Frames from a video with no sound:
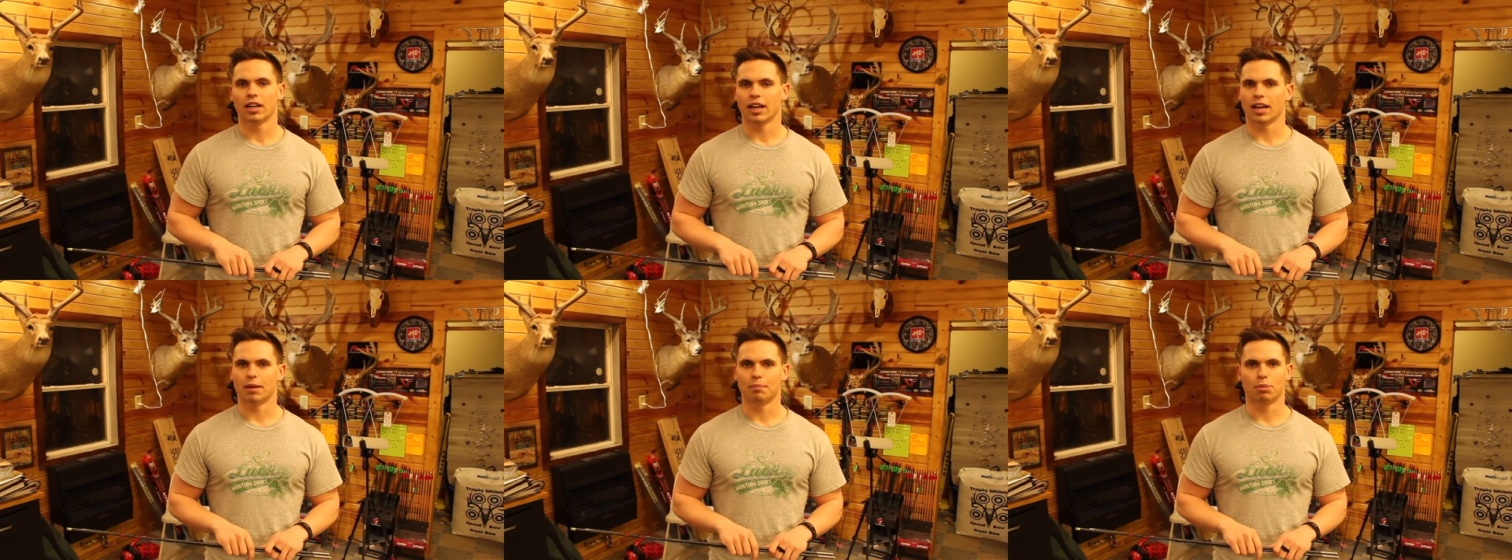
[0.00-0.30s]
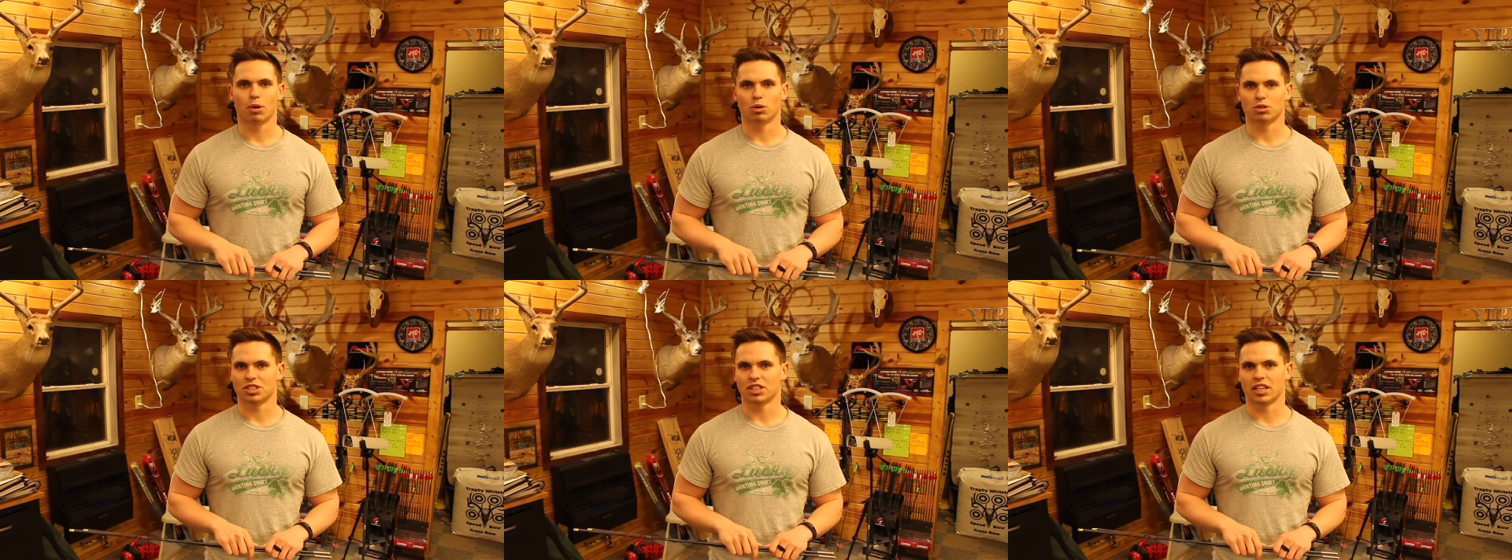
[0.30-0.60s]
and
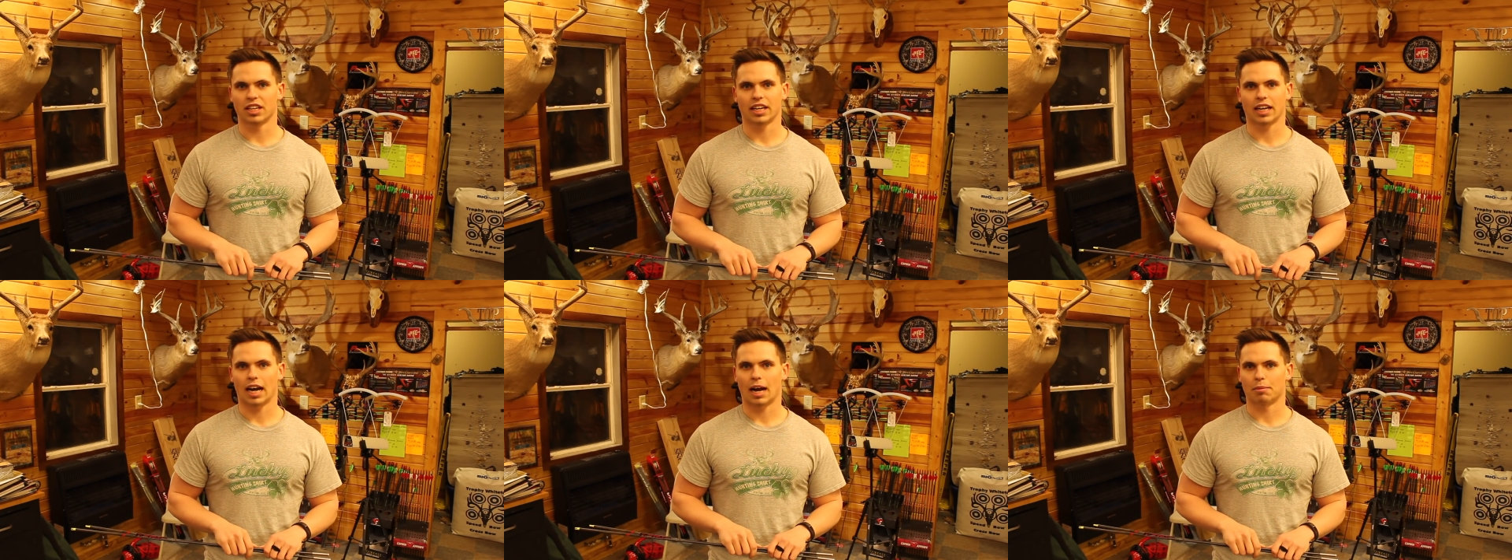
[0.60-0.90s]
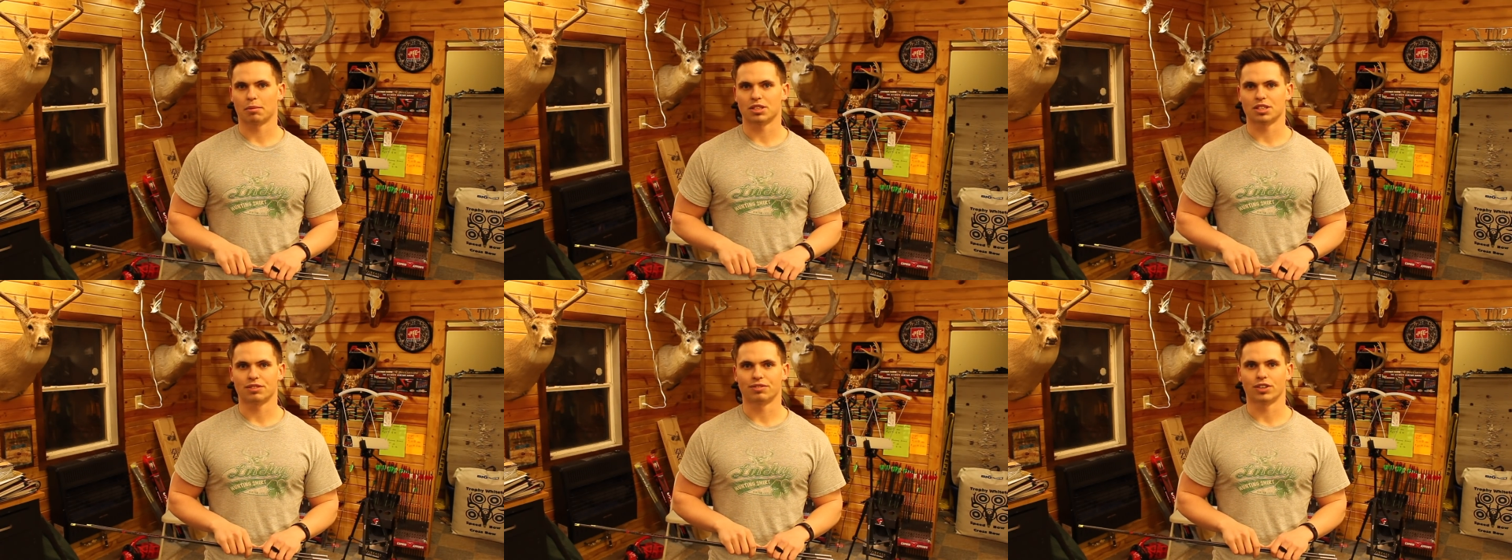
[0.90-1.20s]
post any
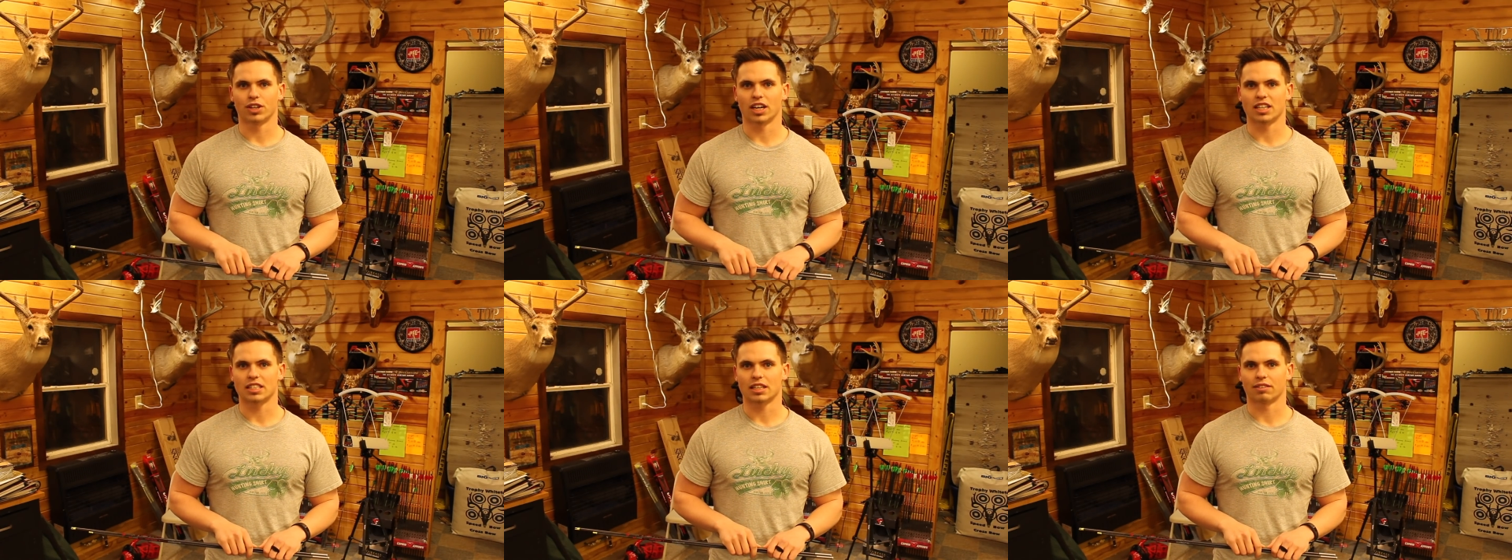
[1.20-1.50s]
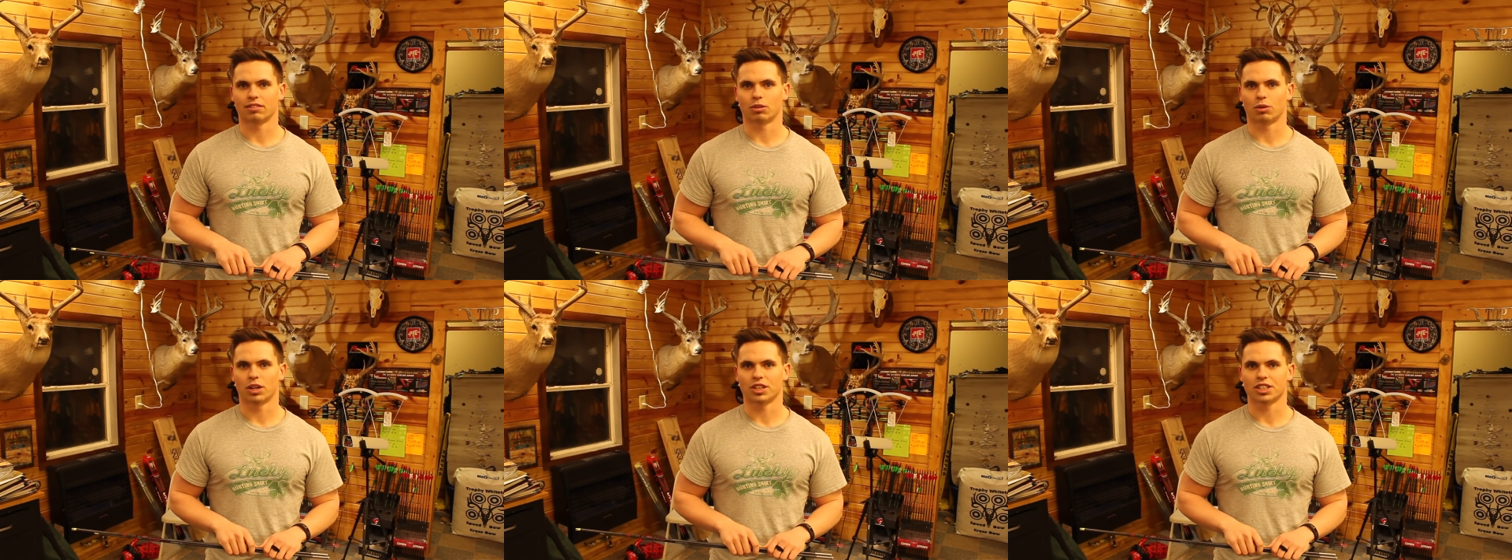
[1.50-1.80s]
comments if you guys
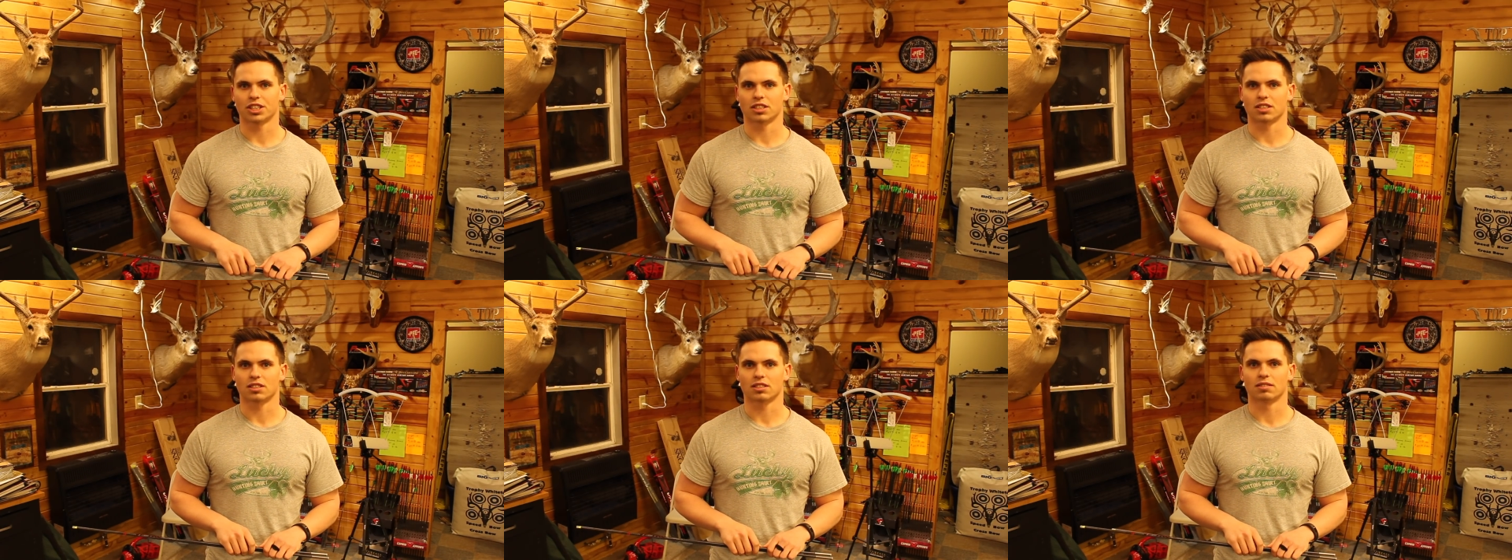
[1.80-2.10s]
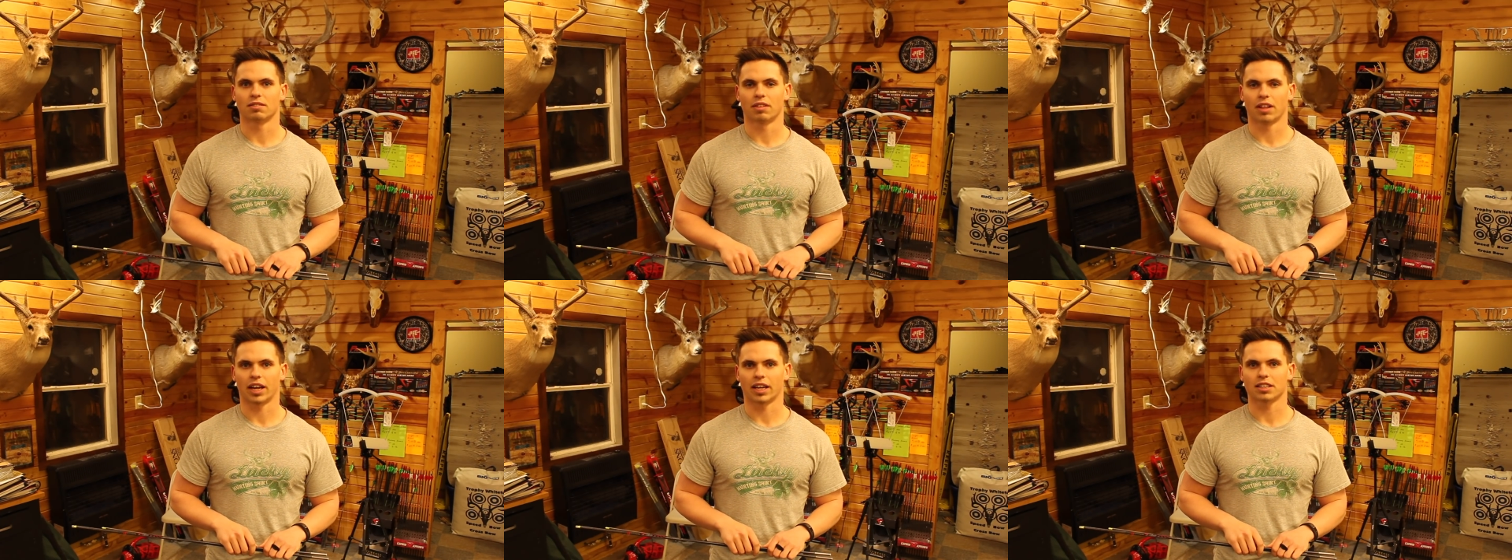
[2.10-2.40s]
have questions.
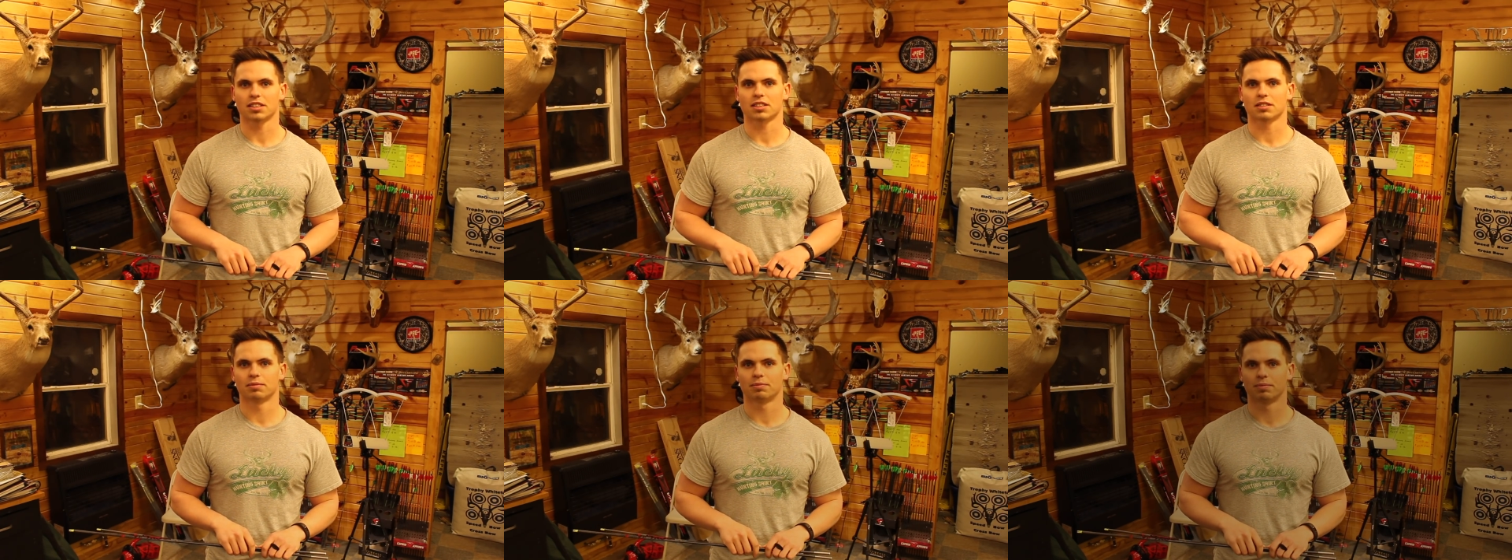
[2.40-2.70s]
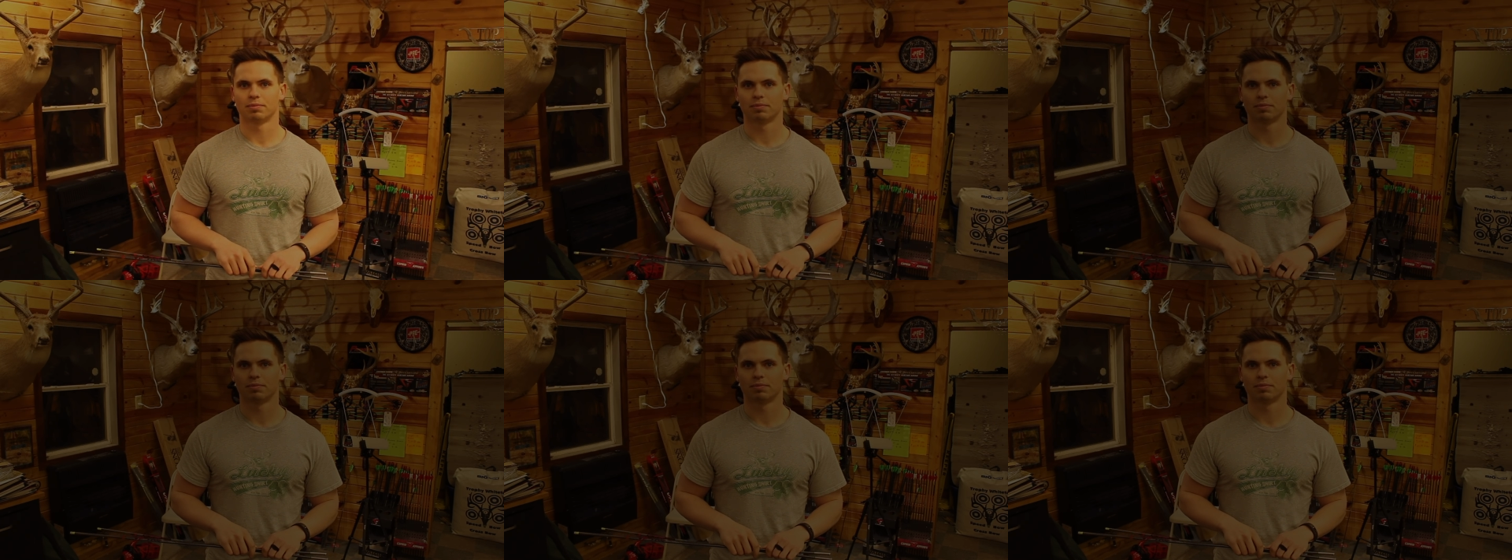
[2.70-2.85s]
Thanks.